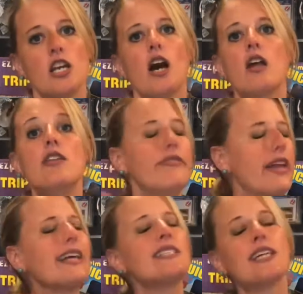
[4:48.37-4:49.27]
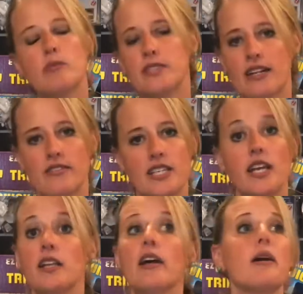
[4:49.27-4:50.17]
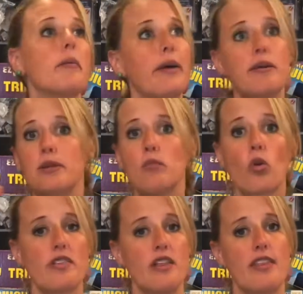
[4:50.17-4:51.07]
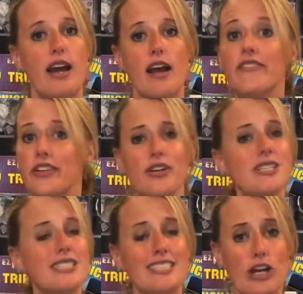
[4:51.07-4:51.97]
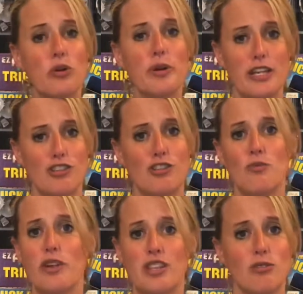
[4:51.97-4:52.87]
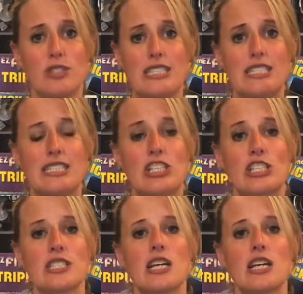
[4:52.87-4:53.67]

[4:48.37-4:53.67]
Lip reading: 9 times out of 10, maybe more than that, there is no issue with those sensors.